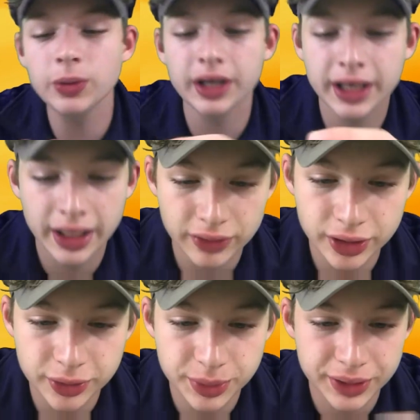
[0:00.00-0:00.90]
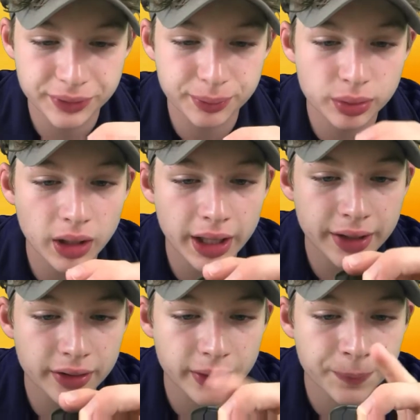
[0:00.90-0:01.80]
one I have a little bit of pride
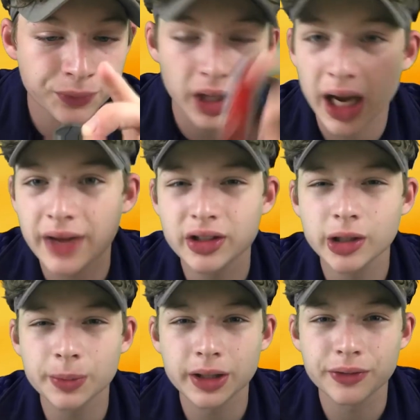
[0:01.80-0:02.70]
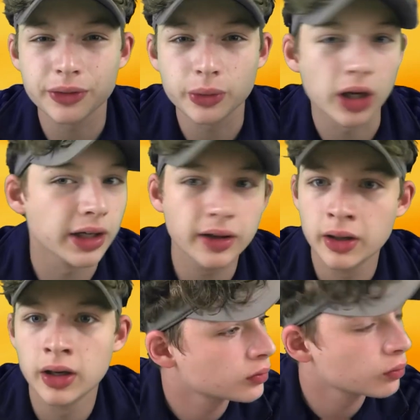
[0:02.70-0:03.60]
or I have a little bit of what?
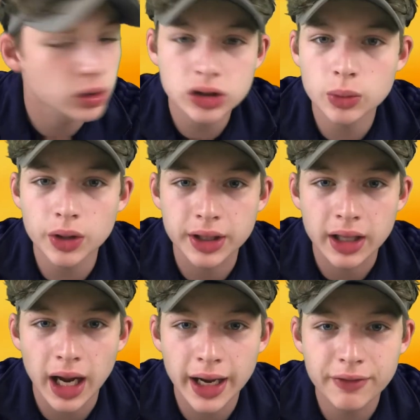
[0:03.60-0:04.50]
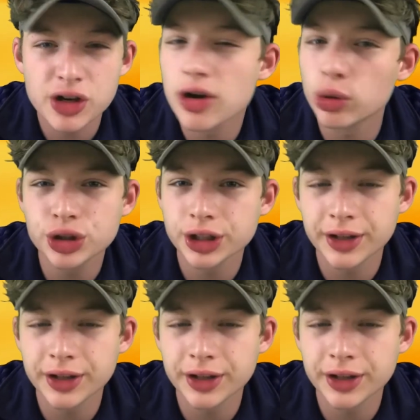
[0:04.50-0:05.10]
What's the word? I have a notion